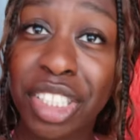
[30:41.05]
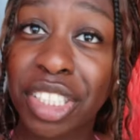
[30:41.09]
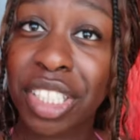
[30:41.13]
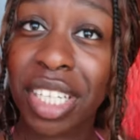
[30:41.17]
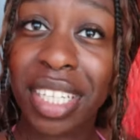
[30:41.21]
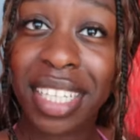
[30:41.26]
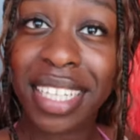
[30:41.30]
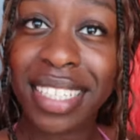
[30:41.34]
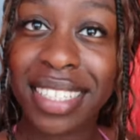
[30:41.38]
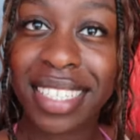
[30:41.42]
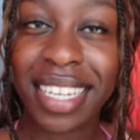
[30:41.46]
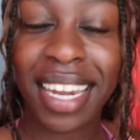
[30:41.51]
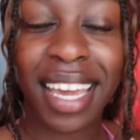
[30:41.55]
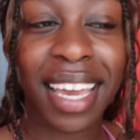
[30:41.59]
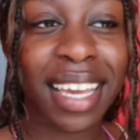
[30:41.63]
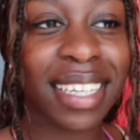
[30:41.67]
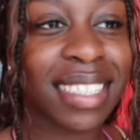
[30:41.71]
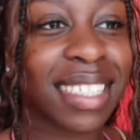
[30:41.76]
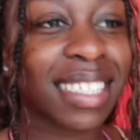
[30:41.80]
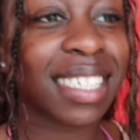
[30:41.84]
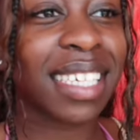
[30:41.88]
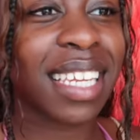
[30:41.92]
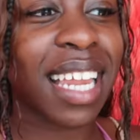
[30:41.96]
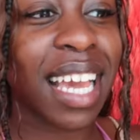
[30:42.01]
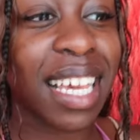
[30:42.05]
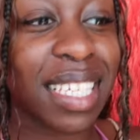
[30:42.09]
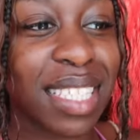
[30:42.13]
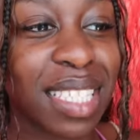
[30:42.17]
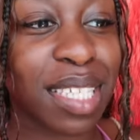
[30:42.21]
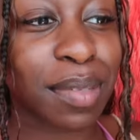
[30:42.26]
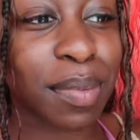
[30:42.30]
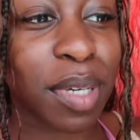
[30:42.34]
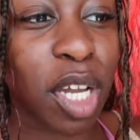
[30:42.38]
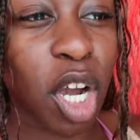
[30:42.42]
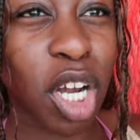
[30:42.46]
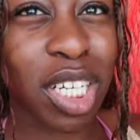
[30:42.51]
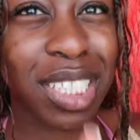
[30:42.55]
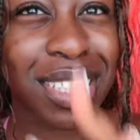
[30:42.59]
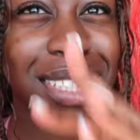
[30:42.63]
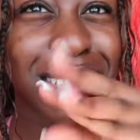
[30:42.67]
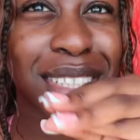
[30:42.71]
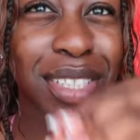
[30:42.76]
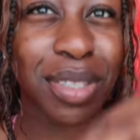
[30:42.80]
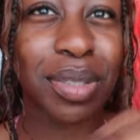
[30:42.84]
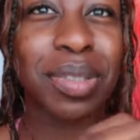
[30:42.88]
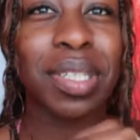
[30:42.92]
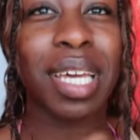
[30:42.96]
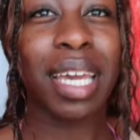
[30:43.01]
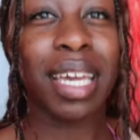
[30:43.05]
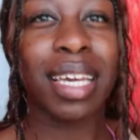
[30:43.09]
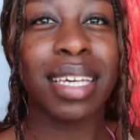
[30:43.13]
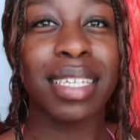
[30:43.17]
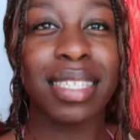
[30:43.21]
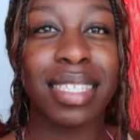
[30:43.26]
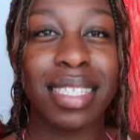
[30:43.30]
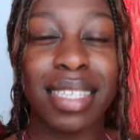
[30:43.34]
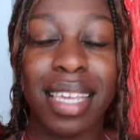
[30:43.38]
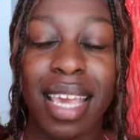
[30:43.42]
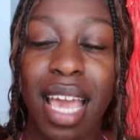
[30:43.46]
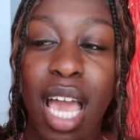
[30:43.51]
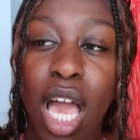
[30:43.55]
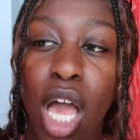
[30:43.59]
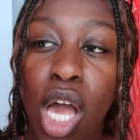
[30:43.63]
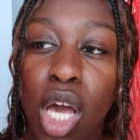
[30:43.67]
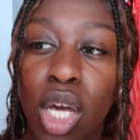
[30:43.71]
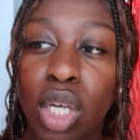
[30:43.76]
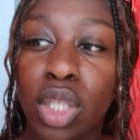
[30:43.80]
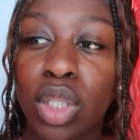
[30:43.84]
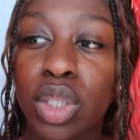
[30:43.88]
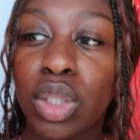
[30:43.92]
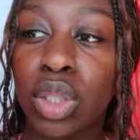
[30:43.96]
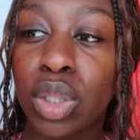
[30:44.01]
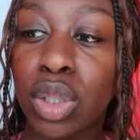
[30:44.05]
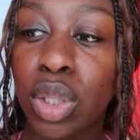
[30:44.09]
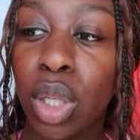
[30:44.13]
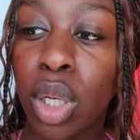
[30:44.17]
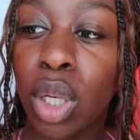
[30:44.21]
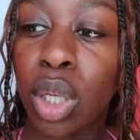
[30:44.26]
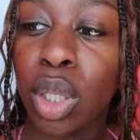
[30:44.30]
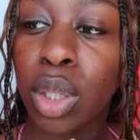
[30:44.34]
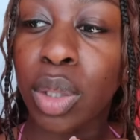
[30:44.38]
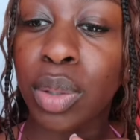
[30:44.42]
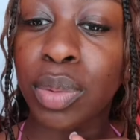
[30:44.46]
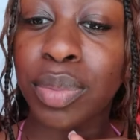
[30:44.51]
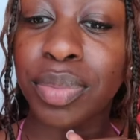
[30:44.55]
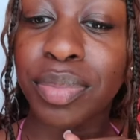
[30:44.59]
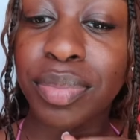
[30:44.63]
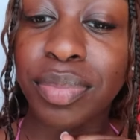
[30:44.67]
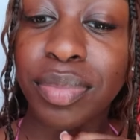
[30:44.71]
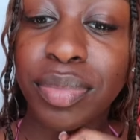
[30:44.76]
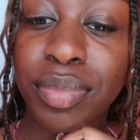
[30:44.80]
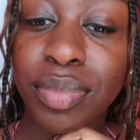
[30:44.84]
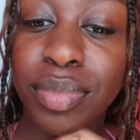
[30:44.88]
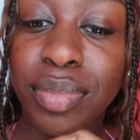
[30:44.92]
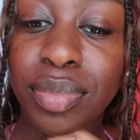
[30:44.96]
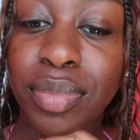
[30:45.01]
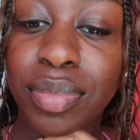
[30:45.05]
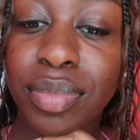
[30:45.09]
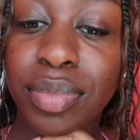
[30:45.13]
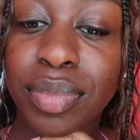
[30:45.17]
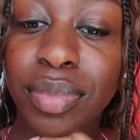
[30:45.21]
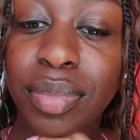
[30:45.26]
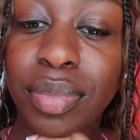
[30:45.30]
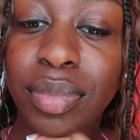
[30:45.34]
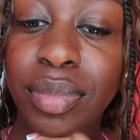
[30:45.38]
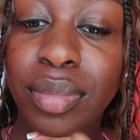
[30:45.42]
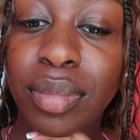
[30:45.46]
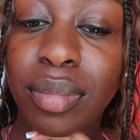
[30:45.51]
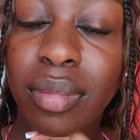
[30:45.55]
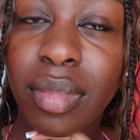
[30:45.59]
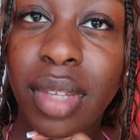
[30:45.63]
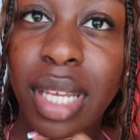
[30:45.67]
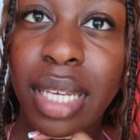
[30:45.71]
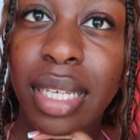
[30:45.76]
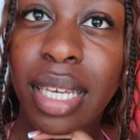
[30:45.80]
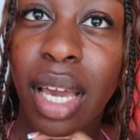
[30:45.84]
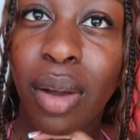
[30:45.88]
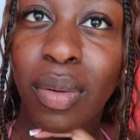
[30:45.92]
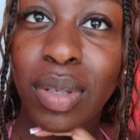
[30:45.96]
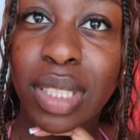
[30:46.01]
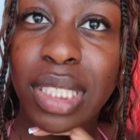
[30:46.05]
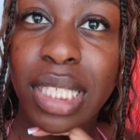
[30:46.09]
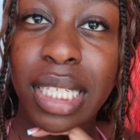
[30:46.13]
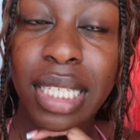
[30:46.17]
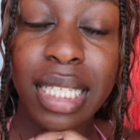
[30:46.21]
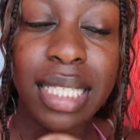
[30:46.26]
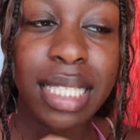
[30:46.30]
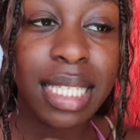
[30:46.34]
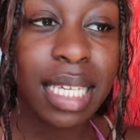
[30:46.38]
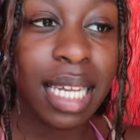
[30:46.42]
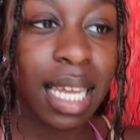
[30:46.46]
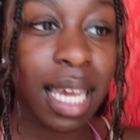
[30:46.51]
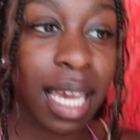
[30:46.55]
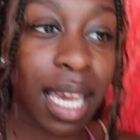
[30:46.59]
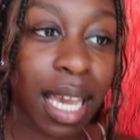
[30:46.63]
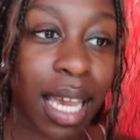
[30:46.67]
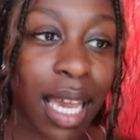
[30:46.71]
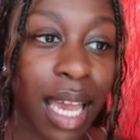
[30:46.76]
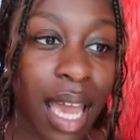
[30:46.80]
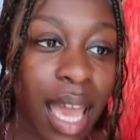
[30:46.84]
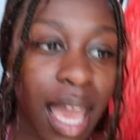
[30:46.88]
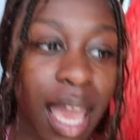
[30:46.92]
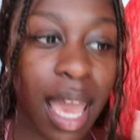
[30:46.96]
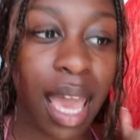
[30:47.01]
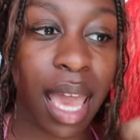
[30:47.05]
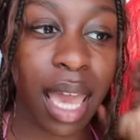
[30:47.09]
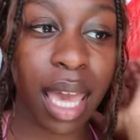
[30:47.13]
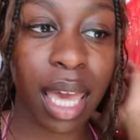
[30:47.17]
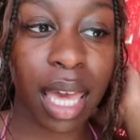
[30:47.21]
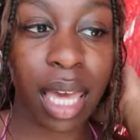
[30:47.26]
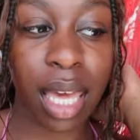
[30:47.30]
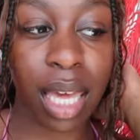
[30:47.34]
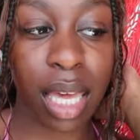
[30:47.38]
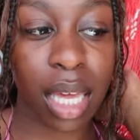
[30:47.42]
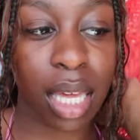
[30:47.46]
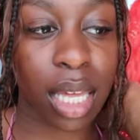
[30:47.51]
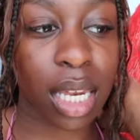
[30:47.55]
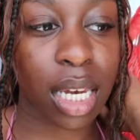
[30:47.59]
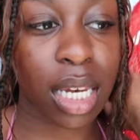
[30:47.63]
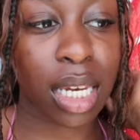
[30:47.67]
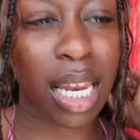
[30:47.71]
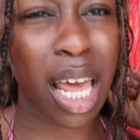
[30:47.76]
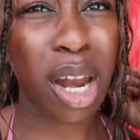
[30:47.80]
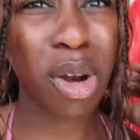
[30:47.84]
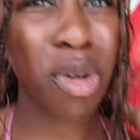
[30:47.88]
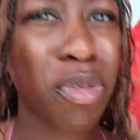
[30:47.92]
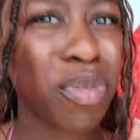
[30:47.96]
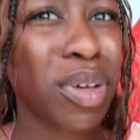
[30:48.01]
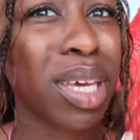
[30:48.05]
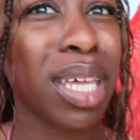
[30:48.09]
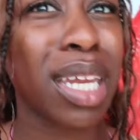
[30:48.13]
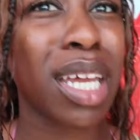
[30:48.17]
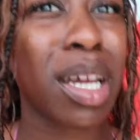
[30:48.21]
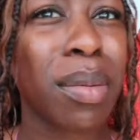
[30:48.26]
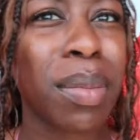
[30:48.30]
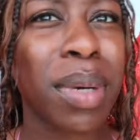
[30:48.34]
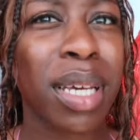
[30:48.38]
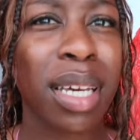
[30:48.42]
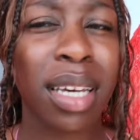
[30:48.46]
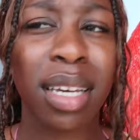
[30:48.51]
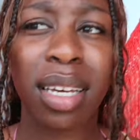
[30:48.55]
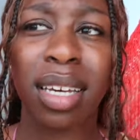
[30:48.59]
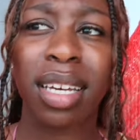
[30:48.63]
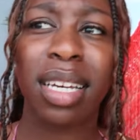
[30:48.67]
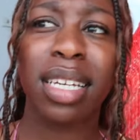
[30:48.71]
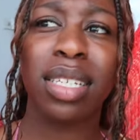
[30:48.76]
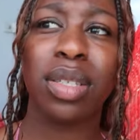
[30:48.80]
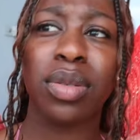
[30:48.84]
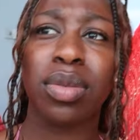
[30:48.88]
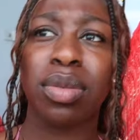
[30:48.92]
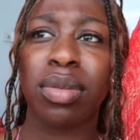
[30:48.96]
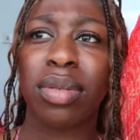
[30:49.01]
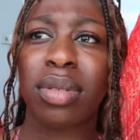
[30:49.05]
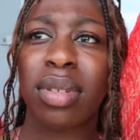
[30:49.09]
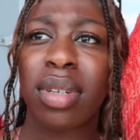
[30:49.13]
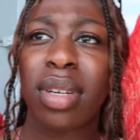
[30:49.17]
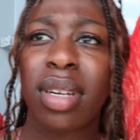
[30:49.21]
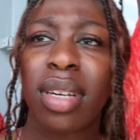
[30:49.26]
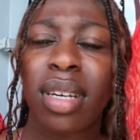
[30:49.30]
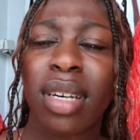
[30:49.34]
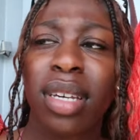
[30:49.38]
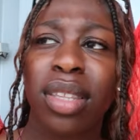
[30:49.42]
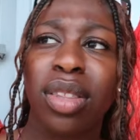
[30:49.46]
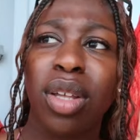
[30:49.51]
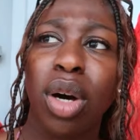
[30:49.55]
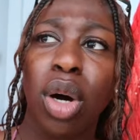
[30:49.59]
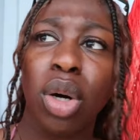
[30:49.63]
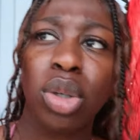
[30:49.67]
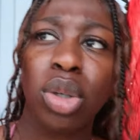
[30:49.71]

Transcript: chilling today sea days to me are chill days so yeah, we're chilling today and I don't know if you can hear me because the